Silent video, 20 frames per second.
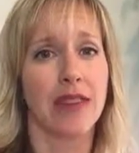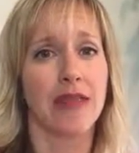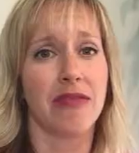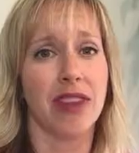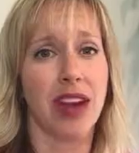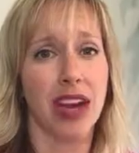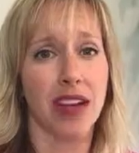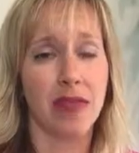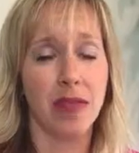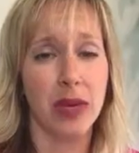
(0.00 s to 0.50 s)

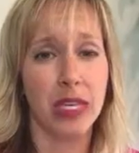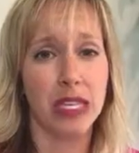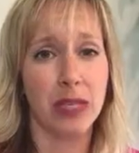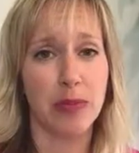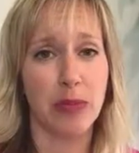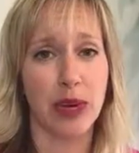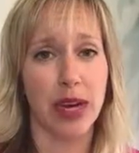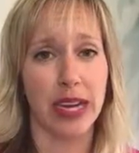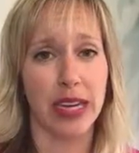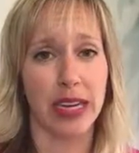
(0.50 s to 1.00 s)
5
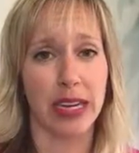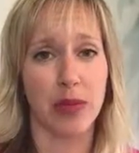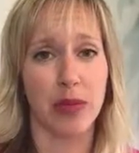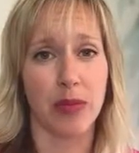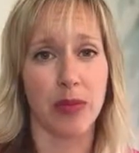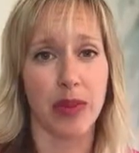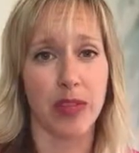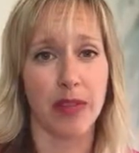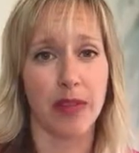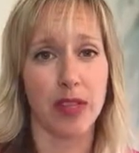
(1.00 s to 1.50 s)
months pregnant
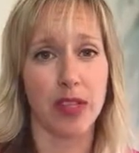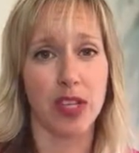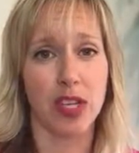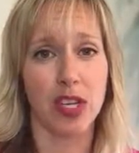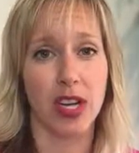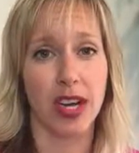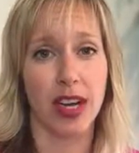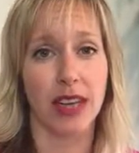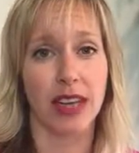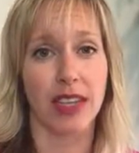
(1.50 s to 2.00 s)
with my
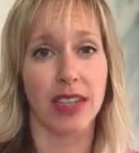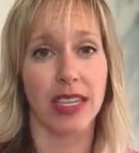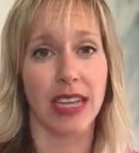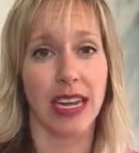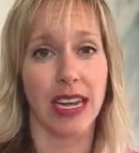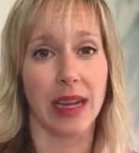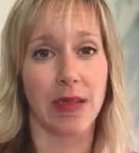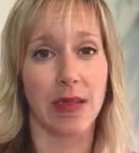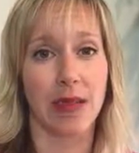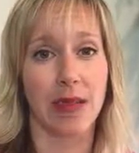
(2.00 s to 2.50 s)
first child,
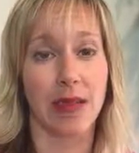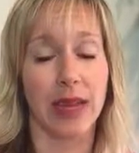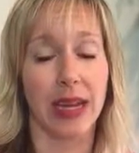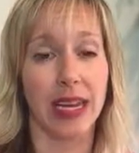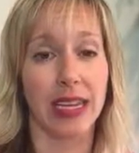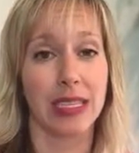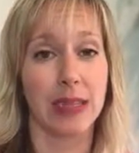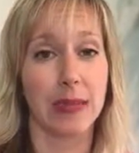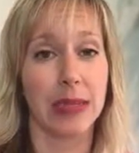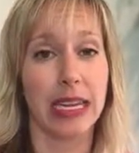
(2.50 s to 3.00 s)
and
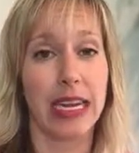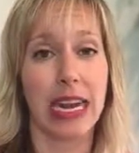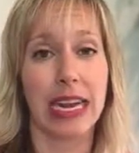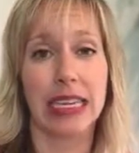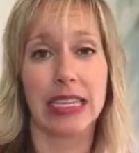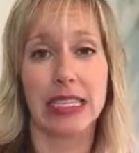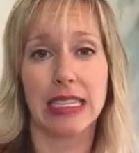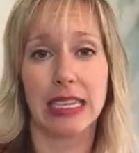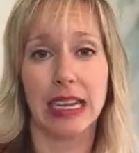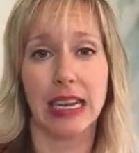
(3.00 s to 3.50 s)
my husband and
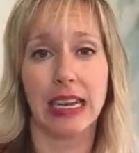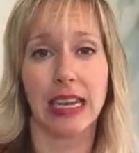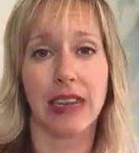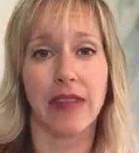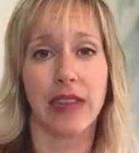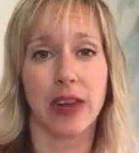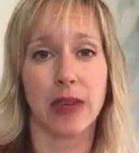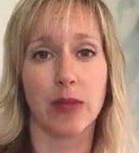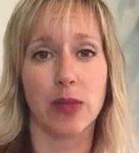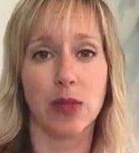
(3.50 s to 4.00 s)
I decided
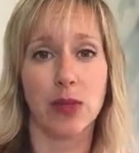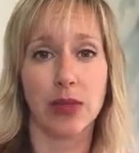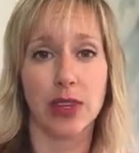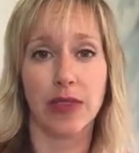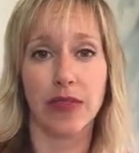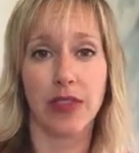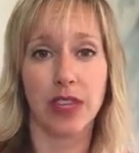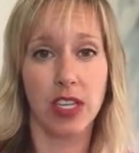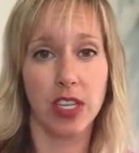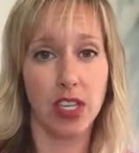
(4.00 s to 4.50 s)
if I was
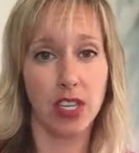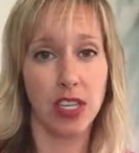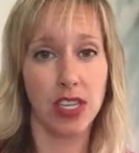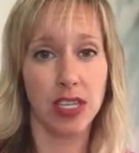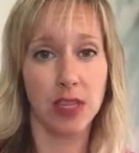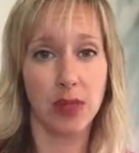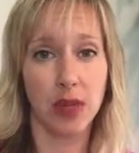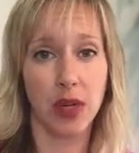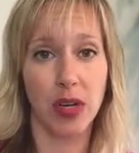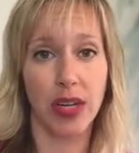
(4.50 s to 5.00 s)
going to finish
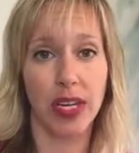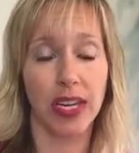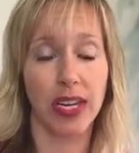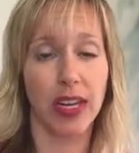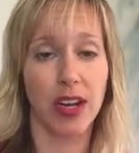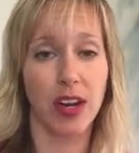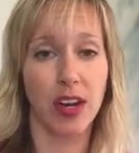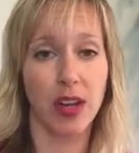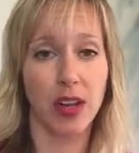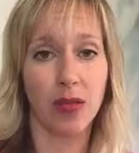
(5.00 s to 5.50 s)
this book
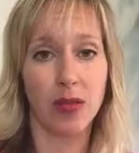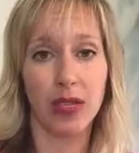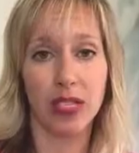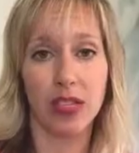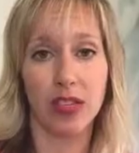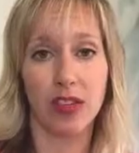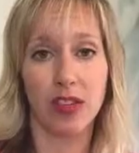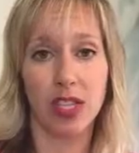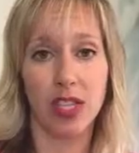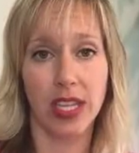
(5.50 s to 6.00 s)
and get all the
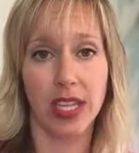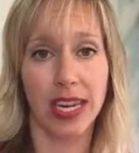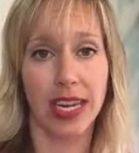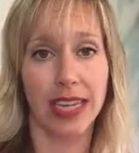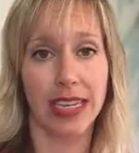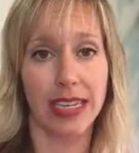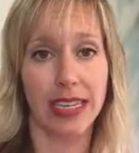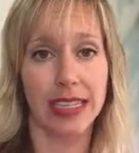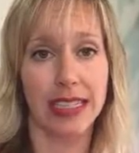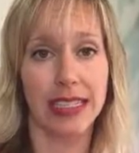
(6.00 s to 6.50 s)
research that
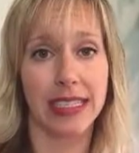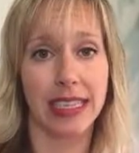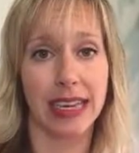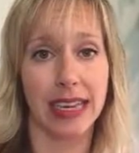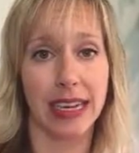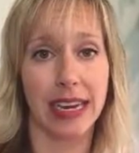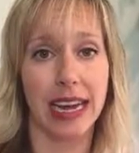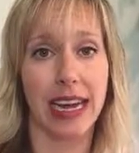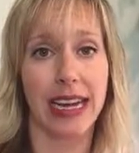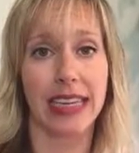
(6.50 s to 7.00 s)
I needed
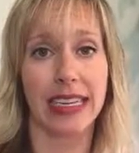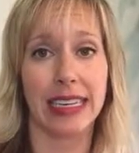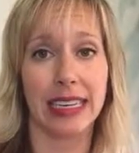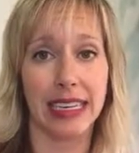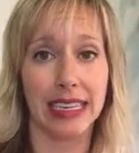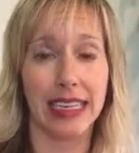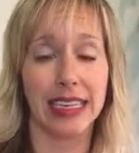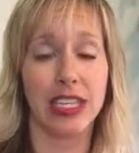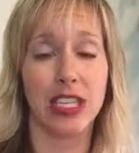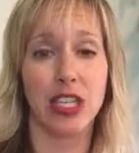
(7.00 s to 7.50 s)
done, I
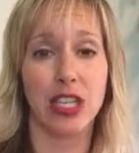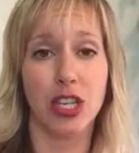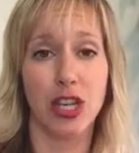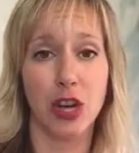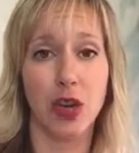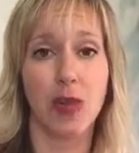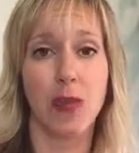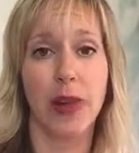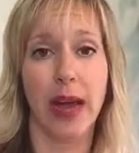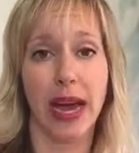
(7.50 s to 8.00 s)
needed to
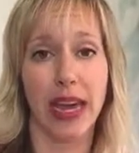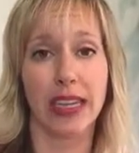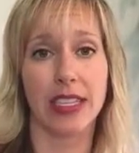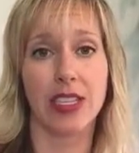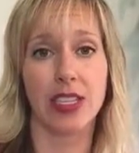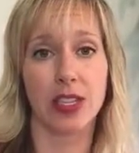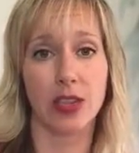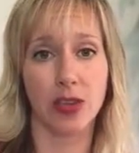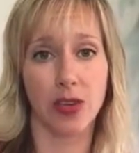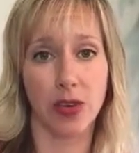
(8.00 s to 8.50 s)
go
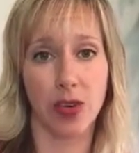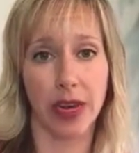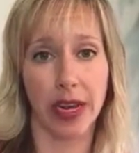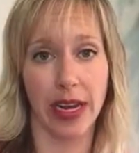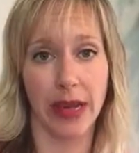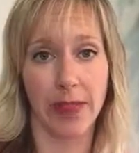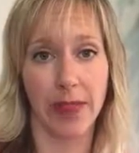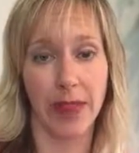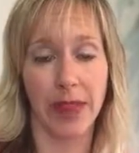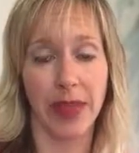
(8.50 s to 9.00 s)
back to
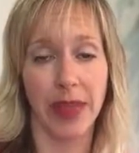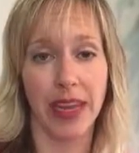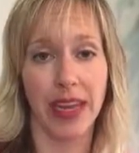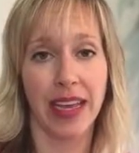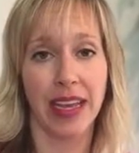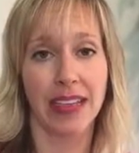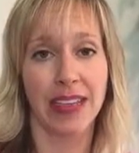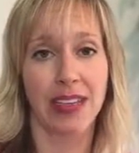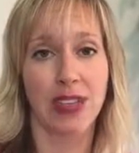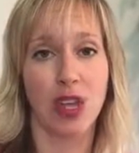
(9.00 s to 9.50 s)
Ukraine.
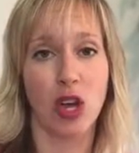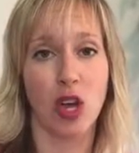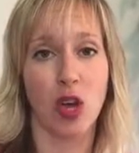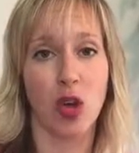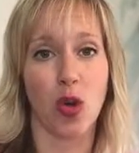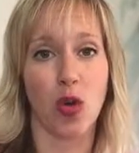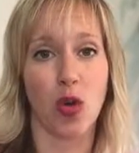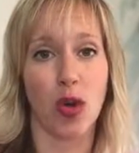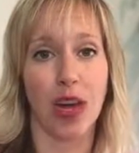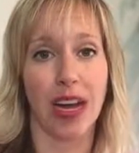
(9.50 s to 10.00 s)

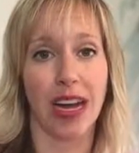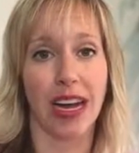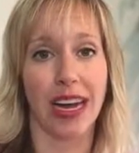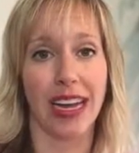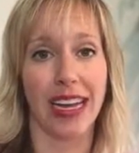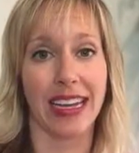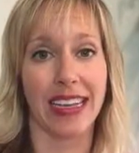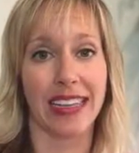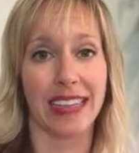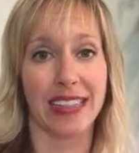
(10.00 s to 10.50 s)
So
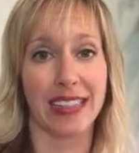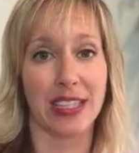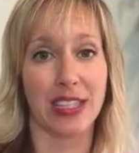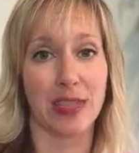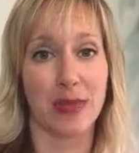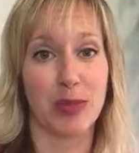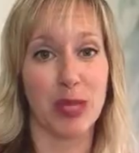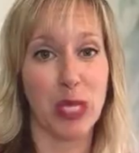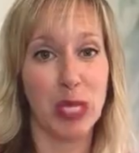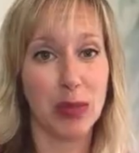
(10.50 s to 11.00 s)
I
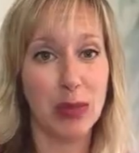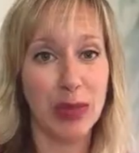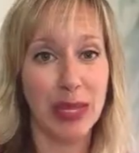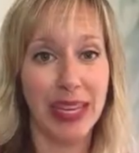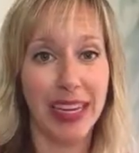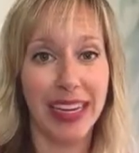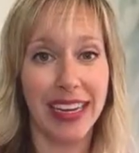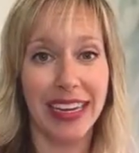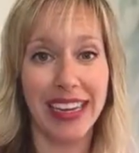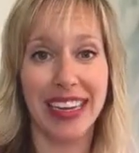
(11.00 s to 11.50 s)
jumped on a
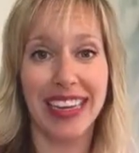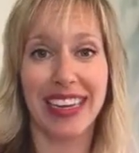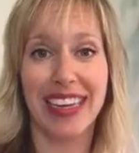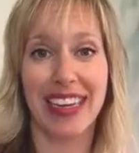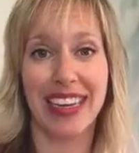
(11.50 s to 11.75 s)
plane,